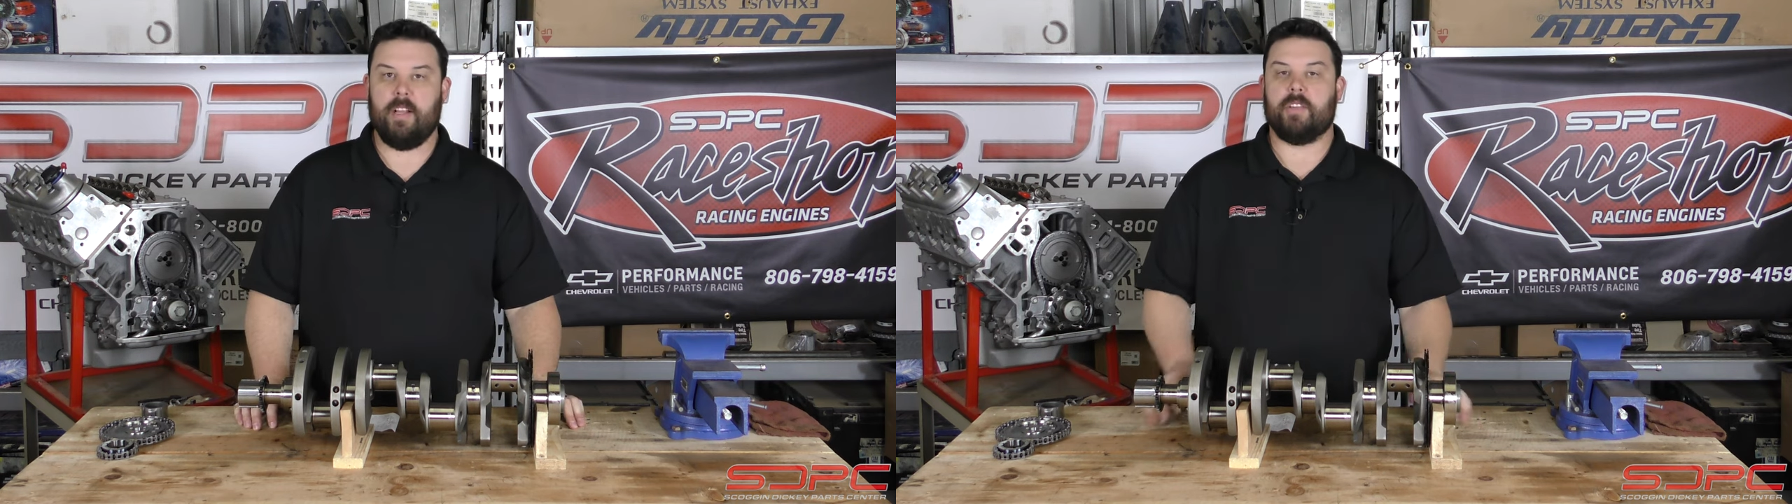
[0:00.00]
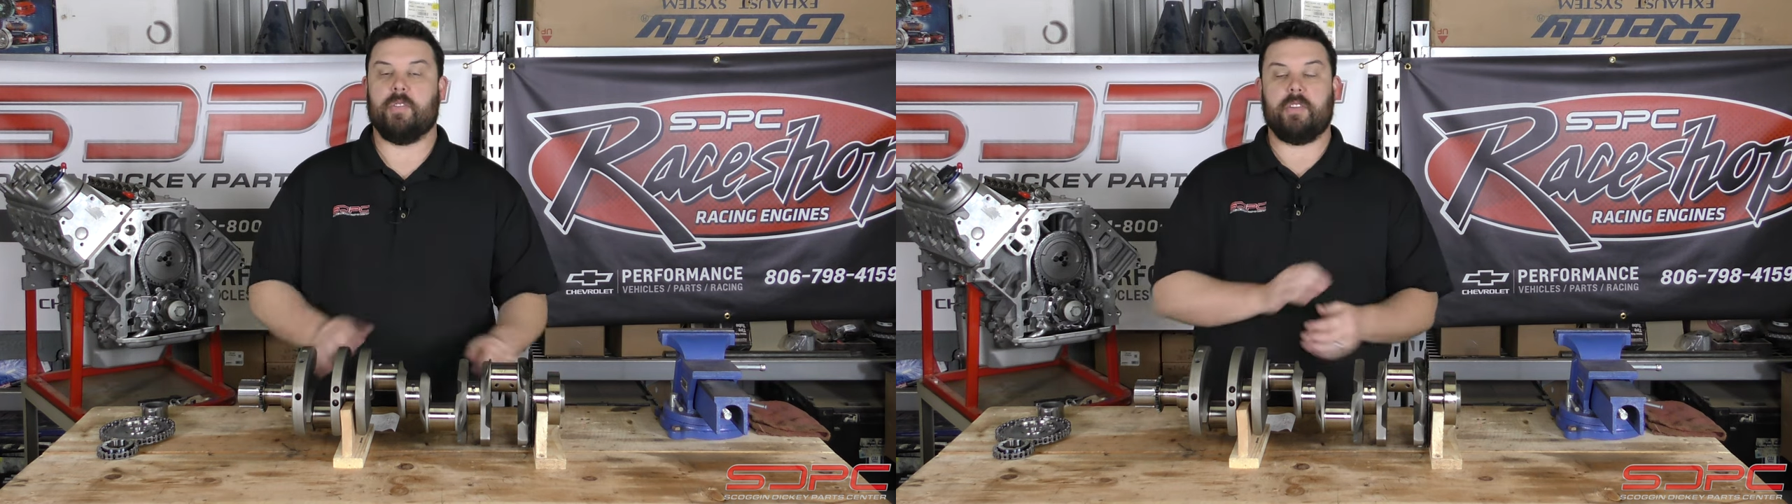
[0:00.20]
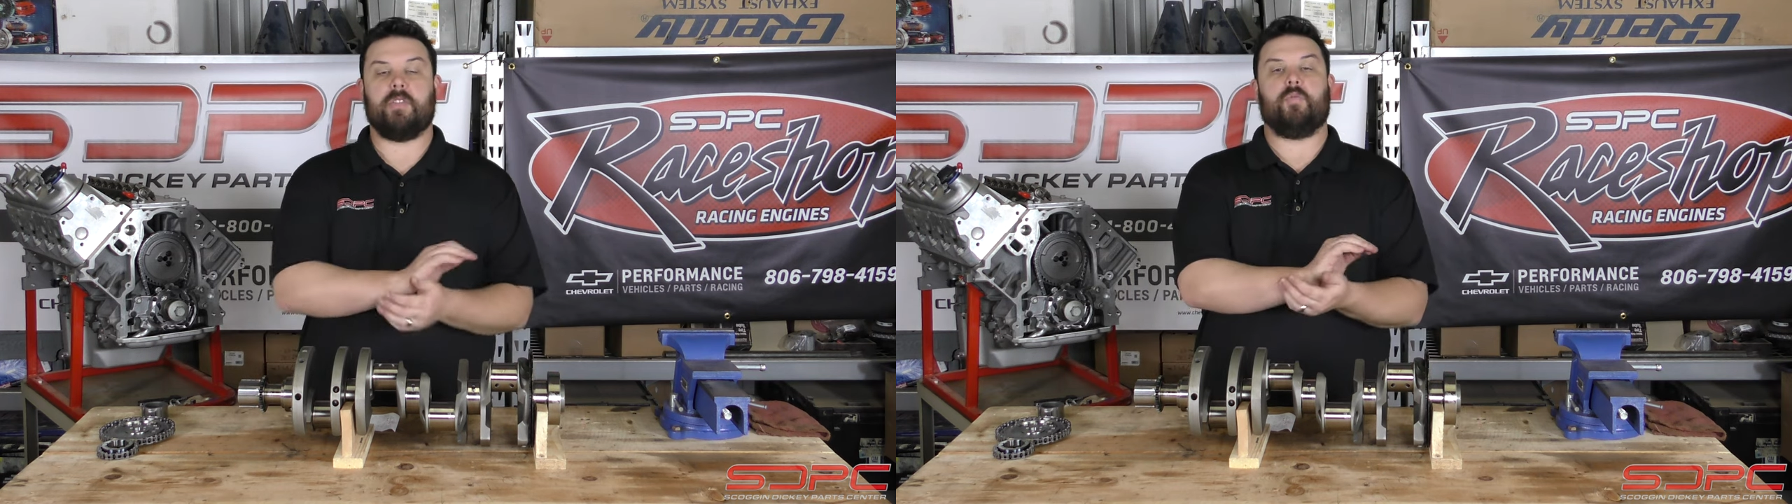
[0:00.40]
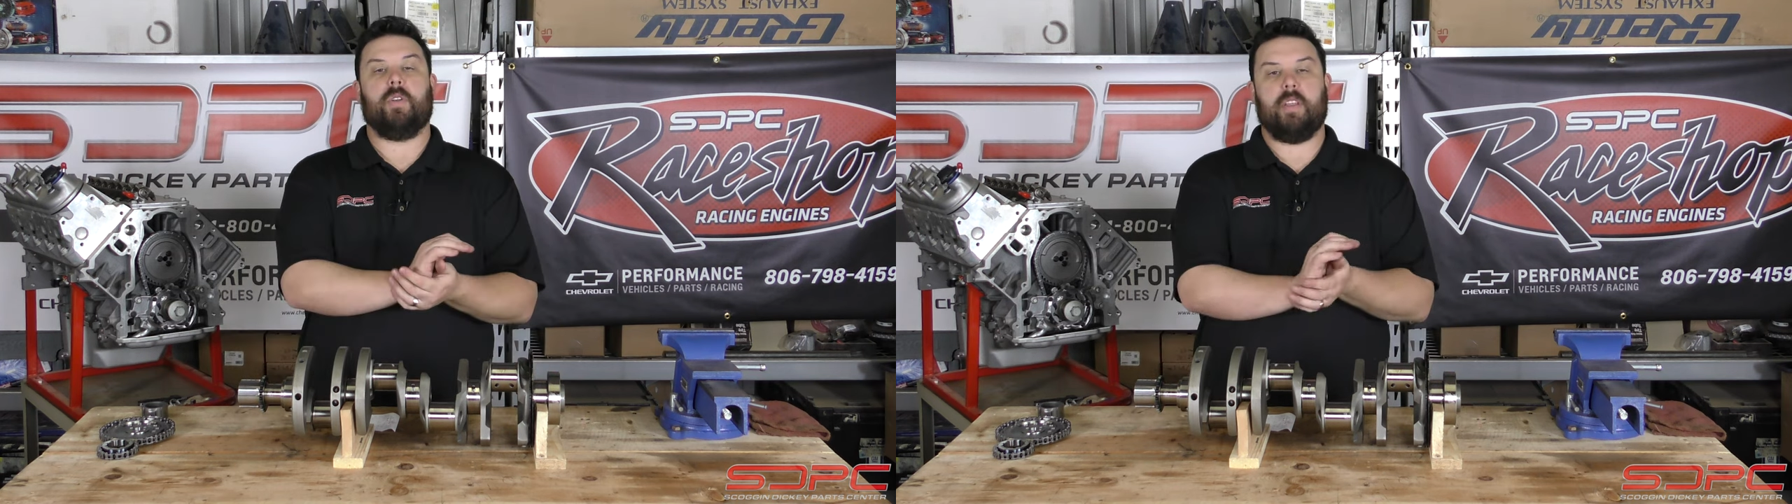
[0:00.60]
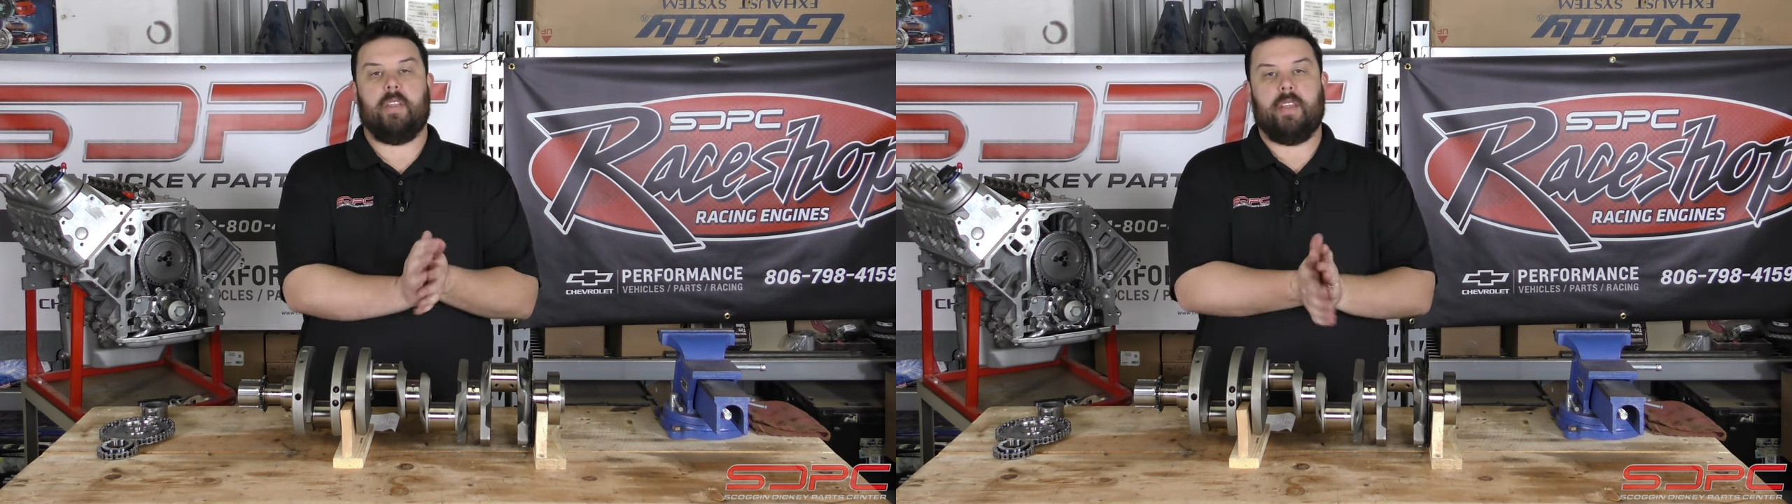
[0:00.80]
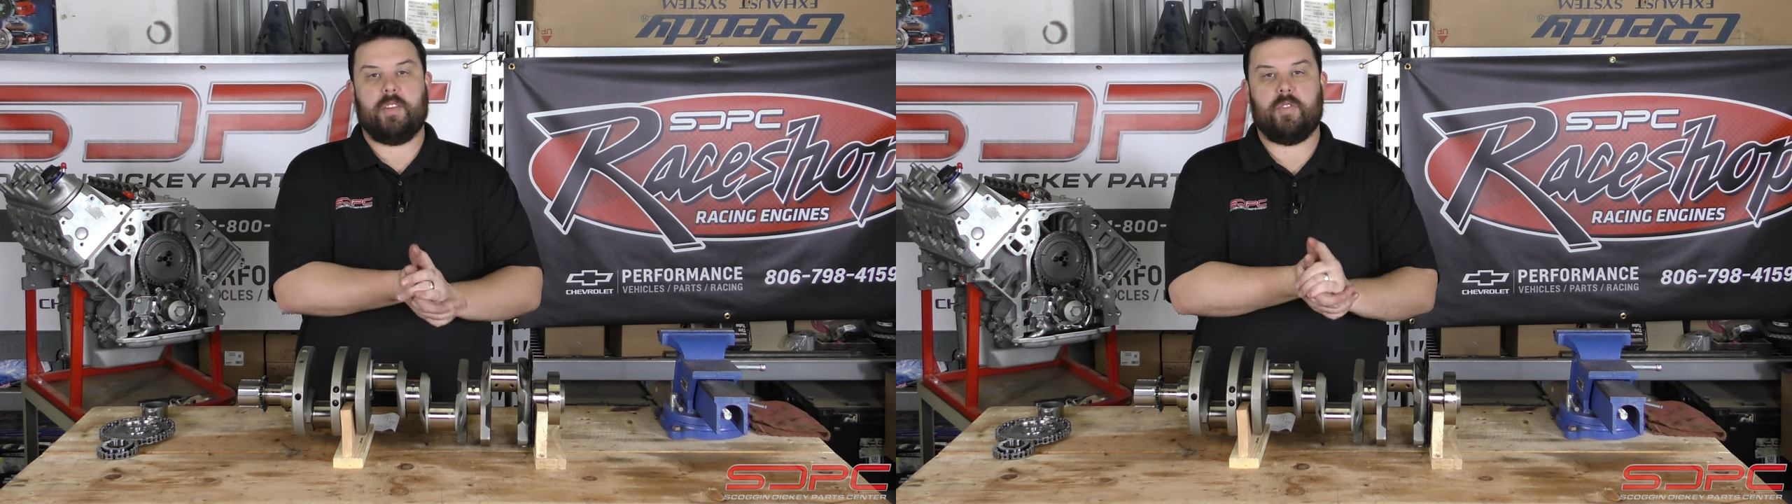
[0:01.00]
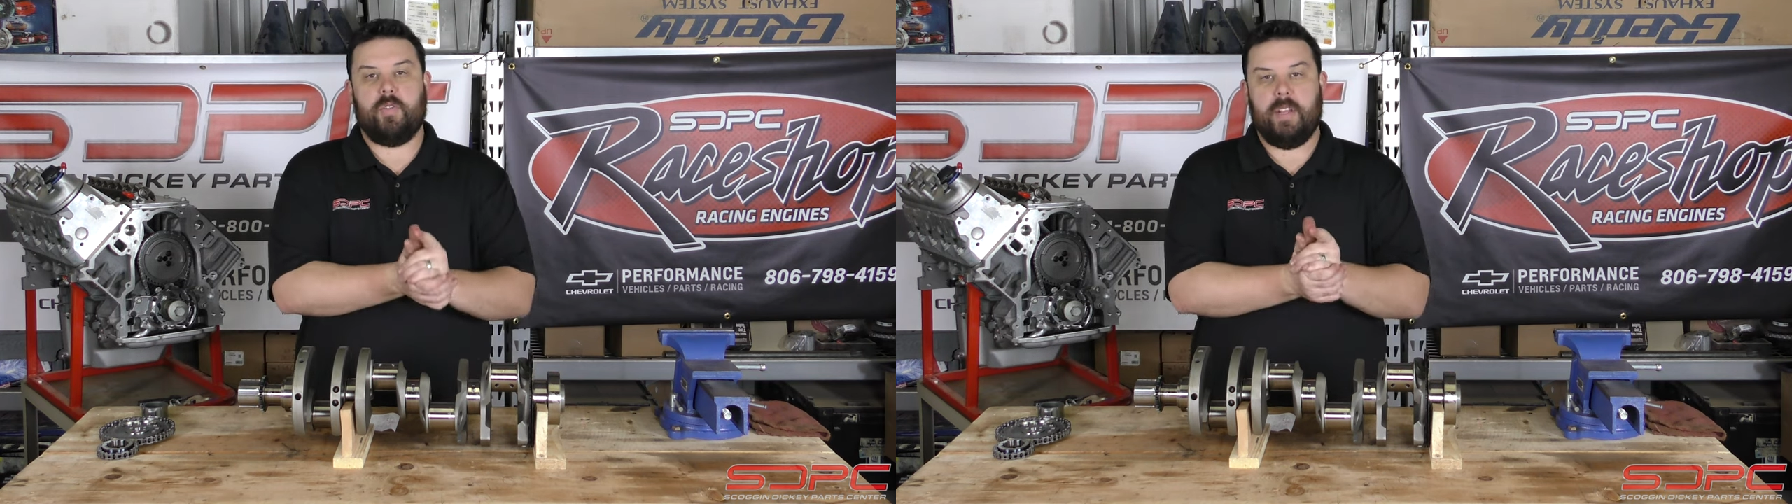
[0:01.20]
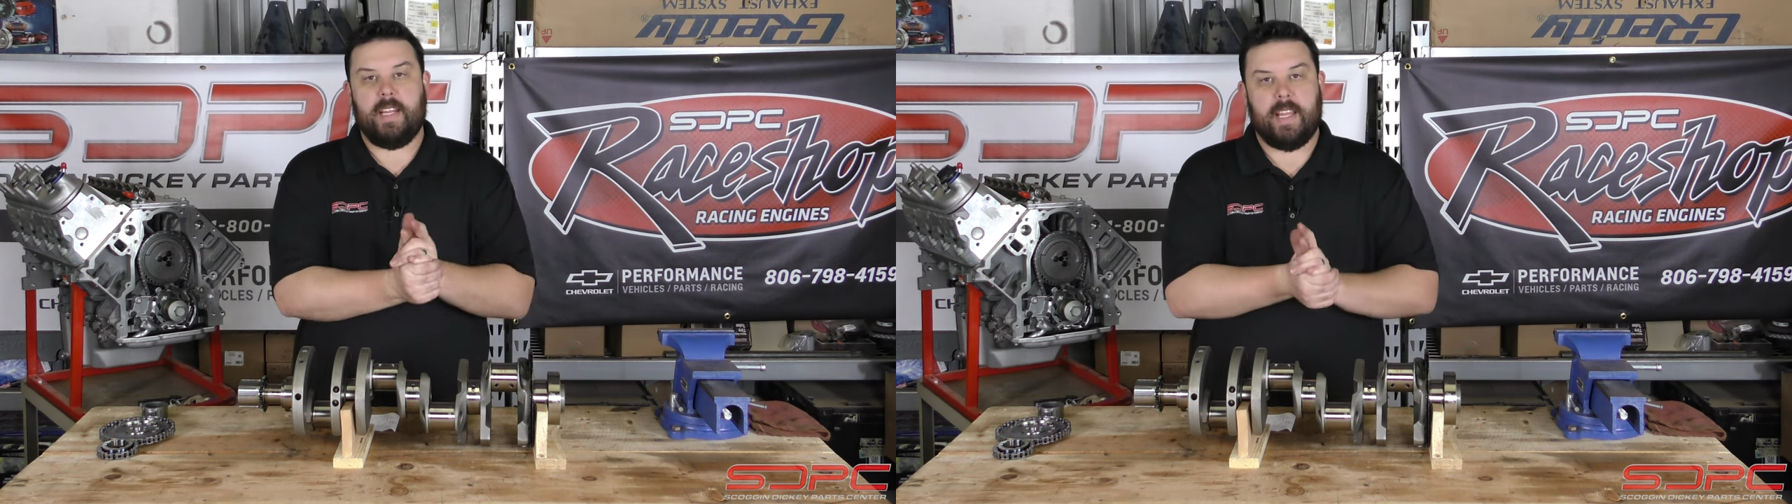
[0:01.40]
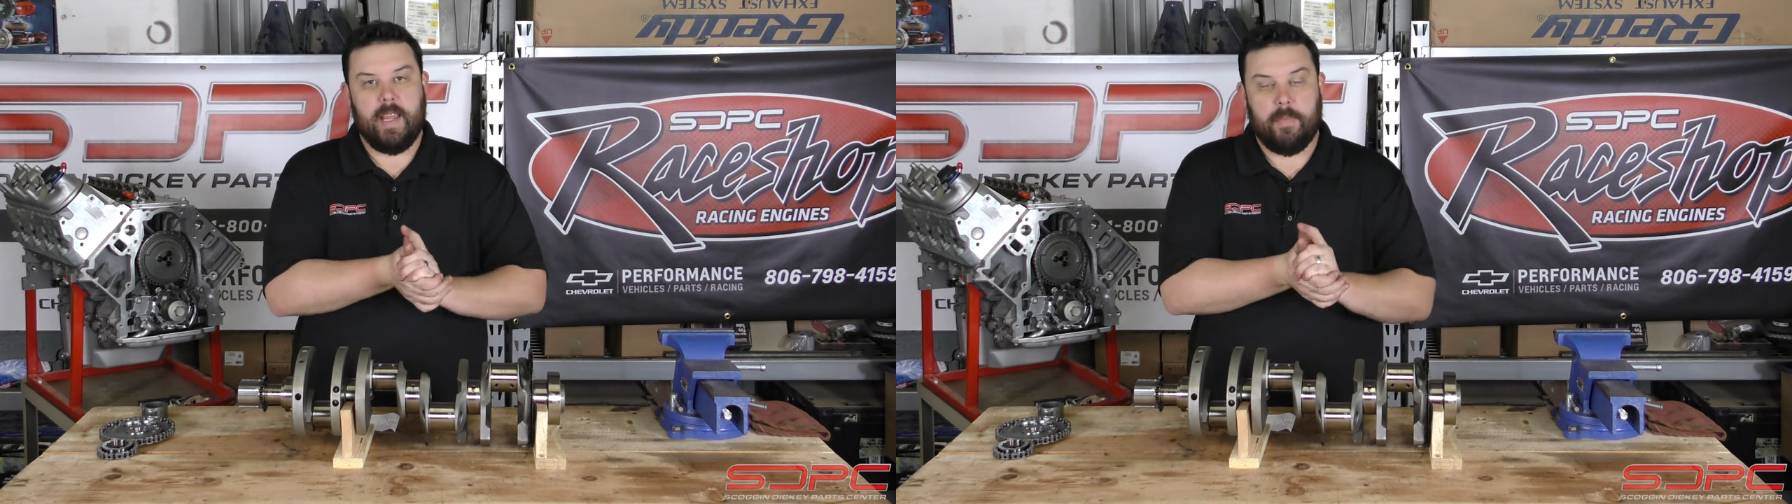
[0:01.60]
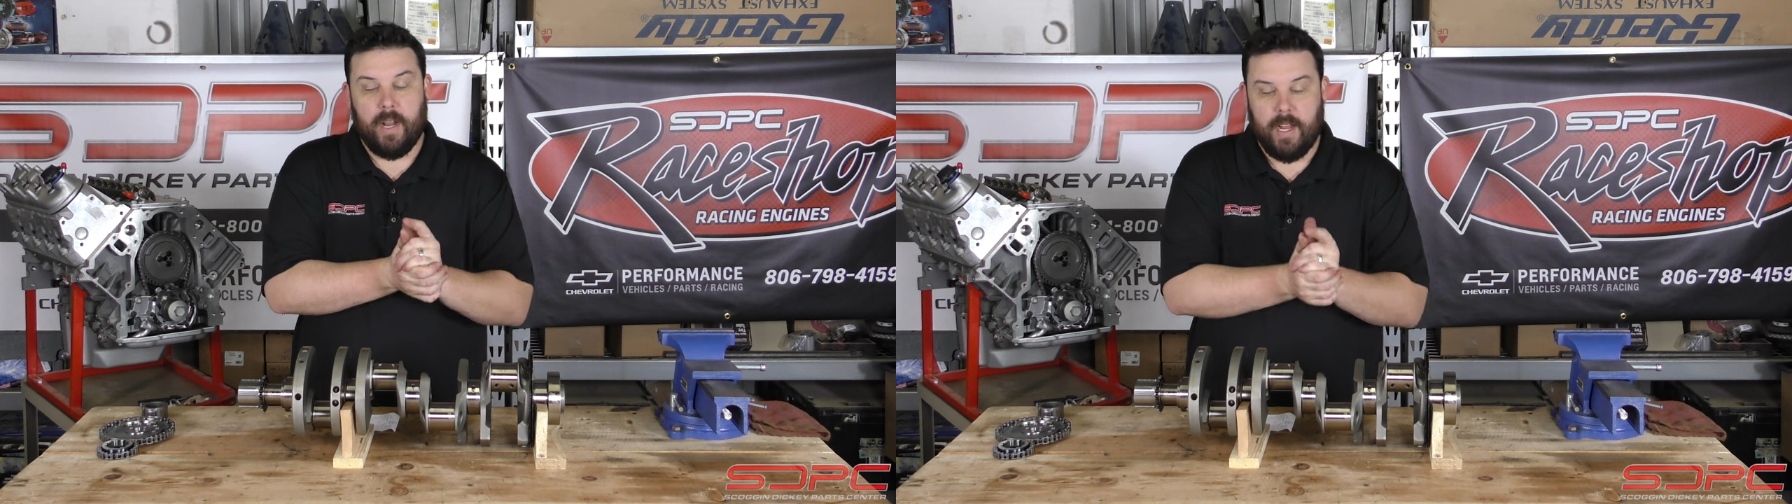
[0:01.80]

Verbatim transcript: So this is one of the things you need to keep an